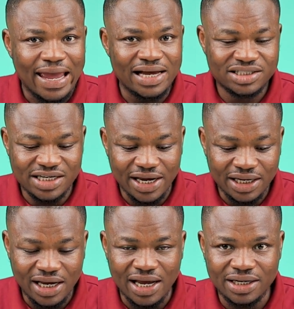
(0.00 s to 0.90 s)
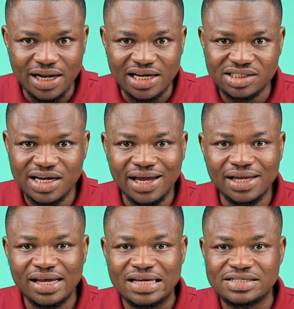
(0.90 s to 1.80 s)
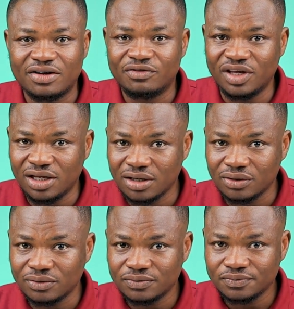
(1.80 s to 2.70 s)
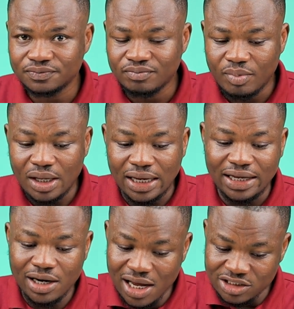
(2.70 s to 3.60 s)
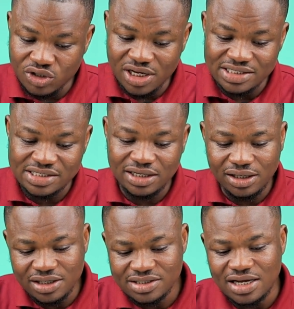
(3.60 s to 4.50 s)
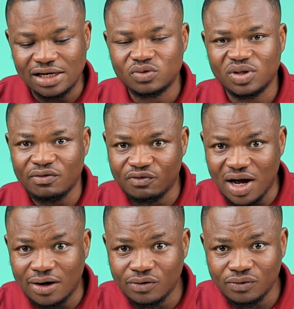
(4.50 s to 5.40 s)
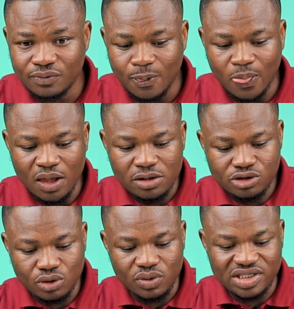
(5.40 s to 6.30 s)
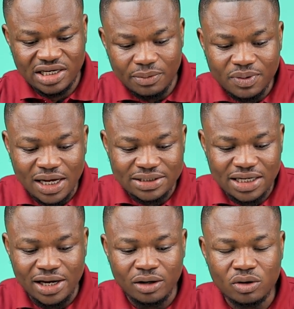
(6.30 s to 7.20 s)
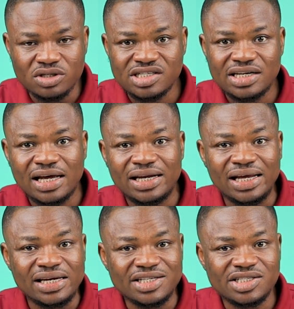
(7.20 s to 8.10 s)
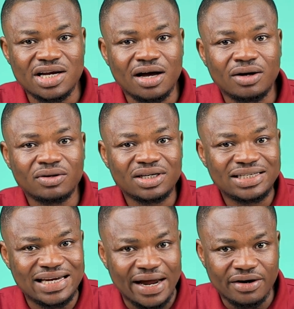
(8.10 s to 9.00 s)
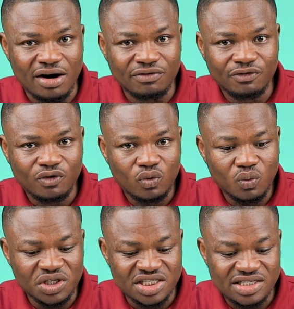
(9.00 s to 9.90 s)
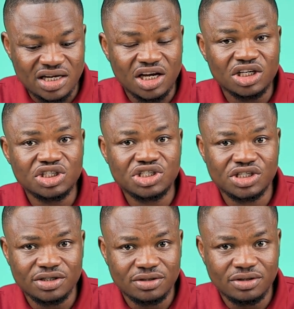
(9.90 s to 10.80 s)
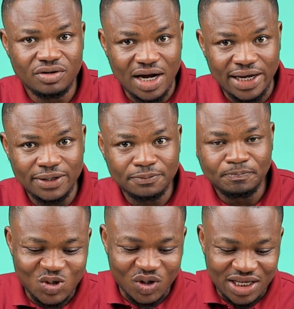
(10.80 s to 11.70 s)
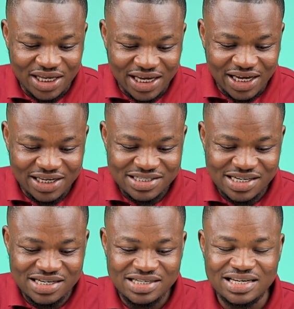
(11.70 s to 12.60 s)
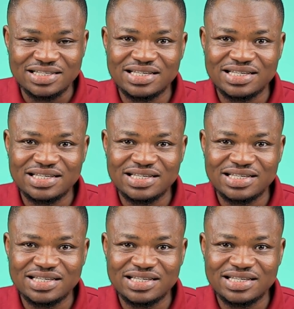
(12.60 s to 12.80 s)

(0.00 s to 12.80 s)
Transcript: and a chain is a vehicle. And as you can see, this starts with a vowel, so we skip that and consider the initial digraph, which is sh, right? So here, since it